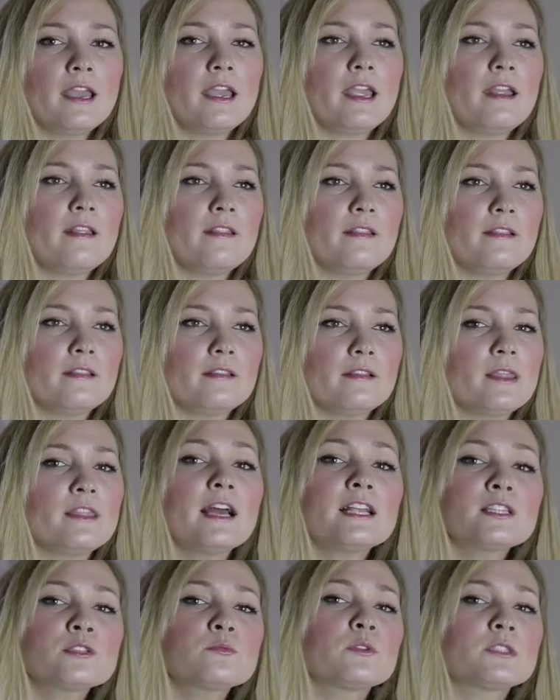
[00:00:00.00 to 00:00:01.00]
and
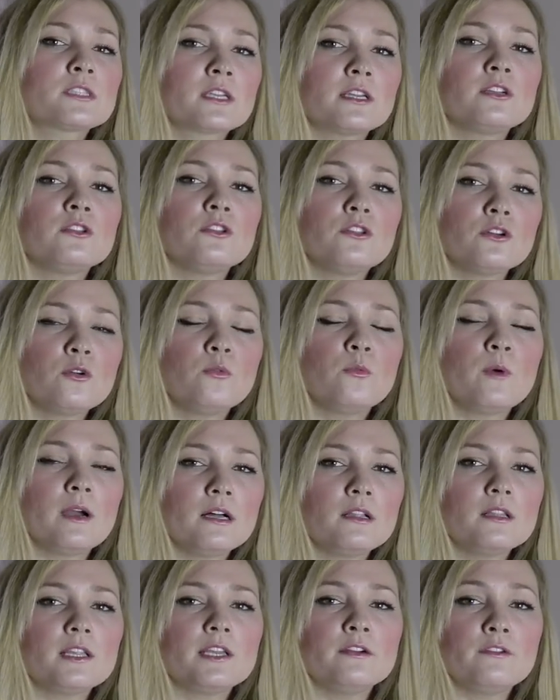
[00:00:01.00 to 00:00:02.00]
that's what's going to look
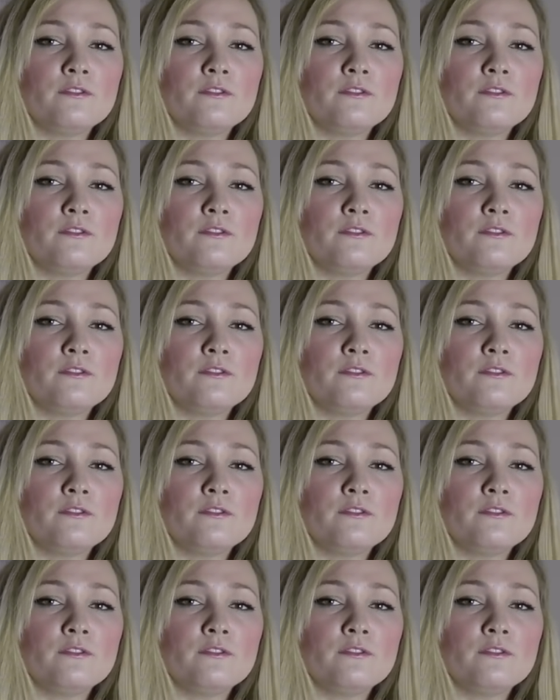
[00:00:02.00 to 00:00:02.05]
well in a